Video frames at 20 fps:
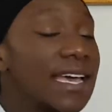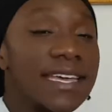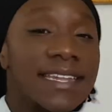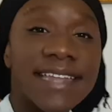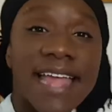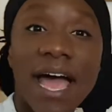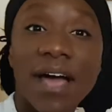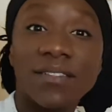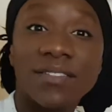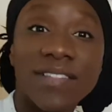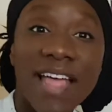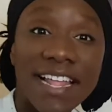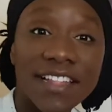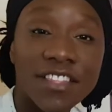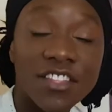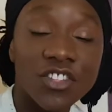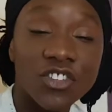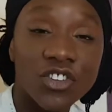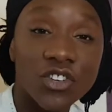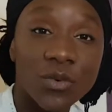Now
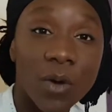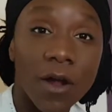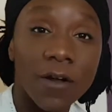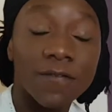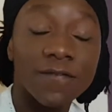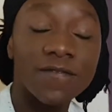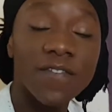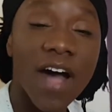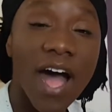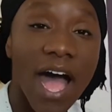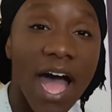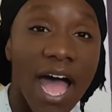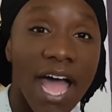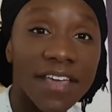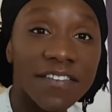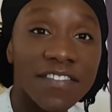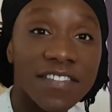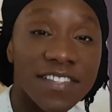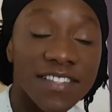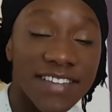let's do our
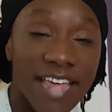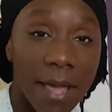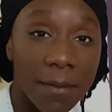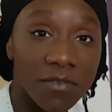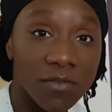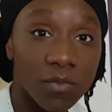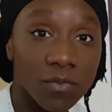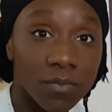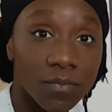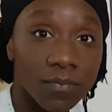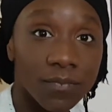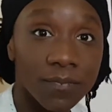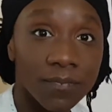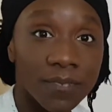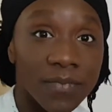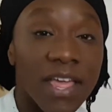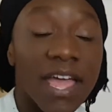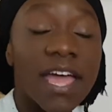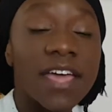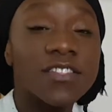5 steps.
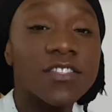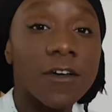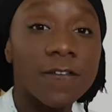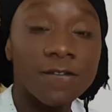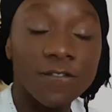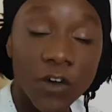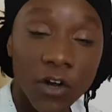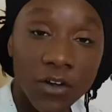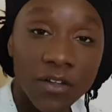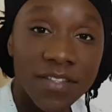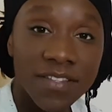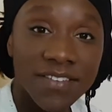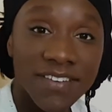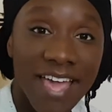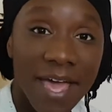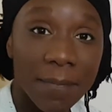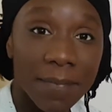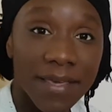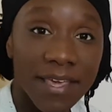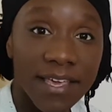The first
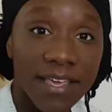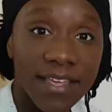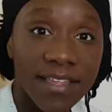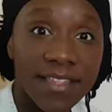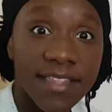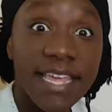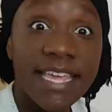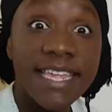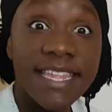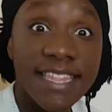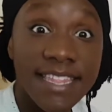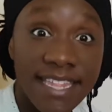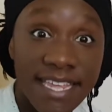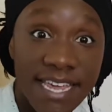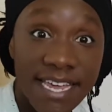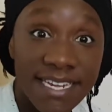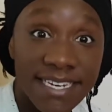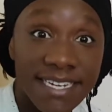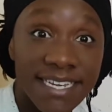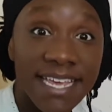step is see
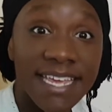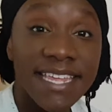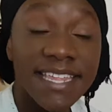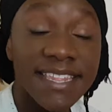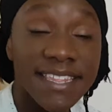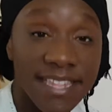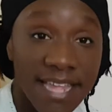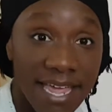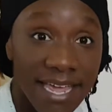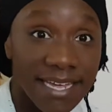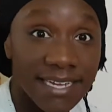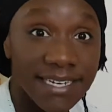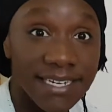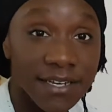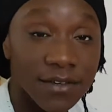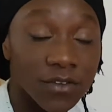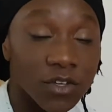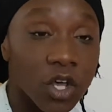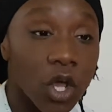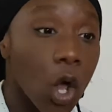it, say it.
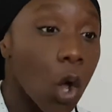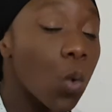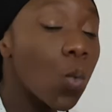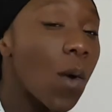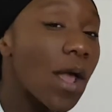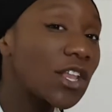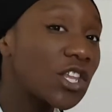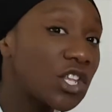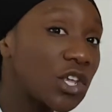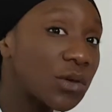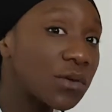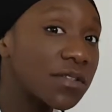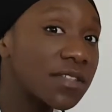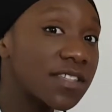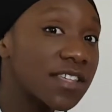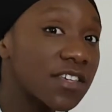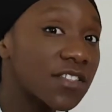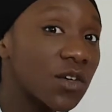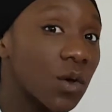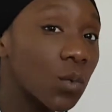When you
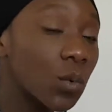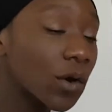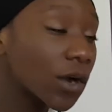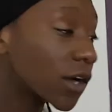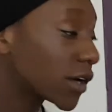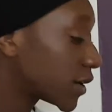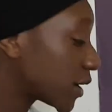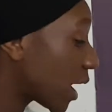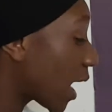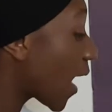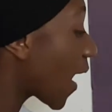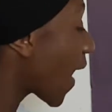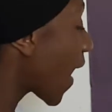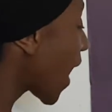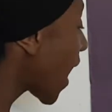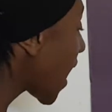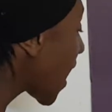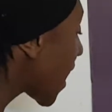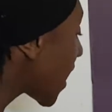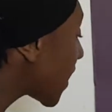see the word
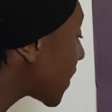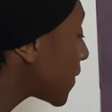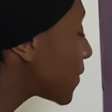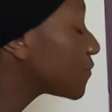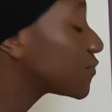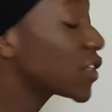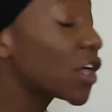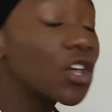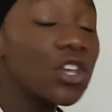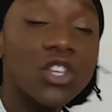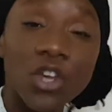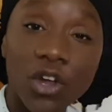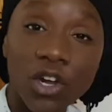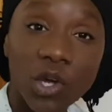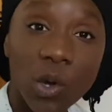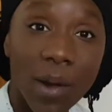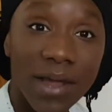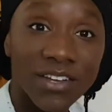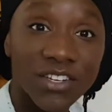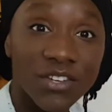you're
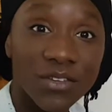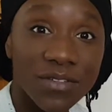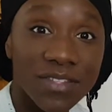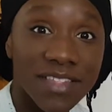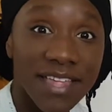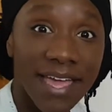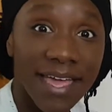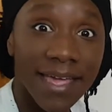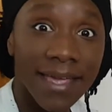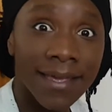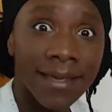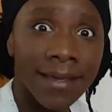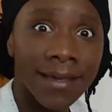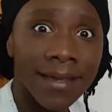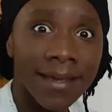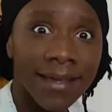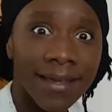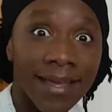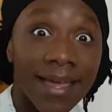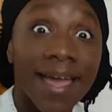going to say
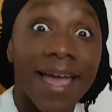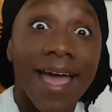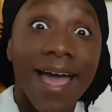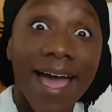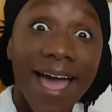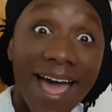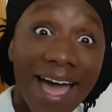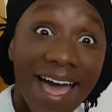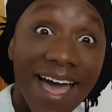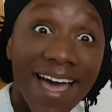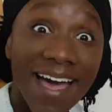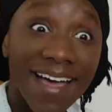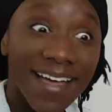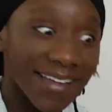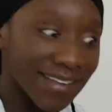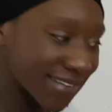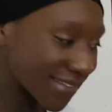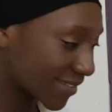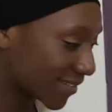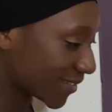ah.
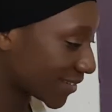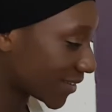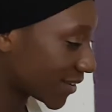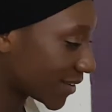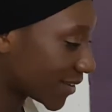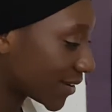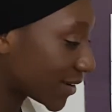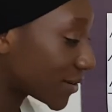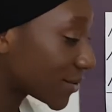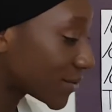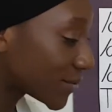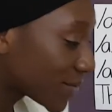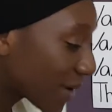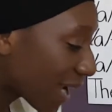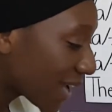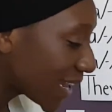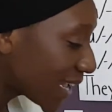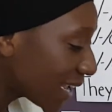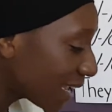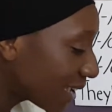
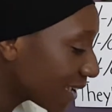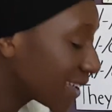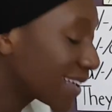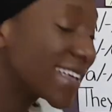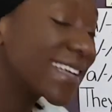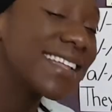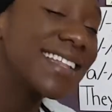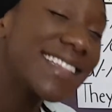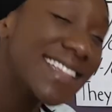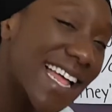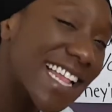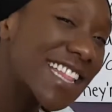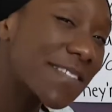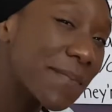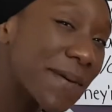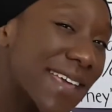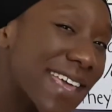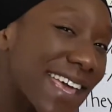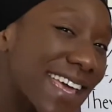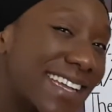Ready? Let's
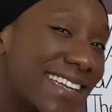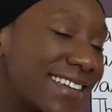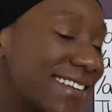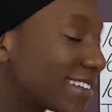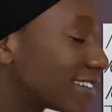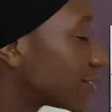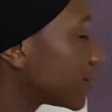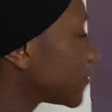begin.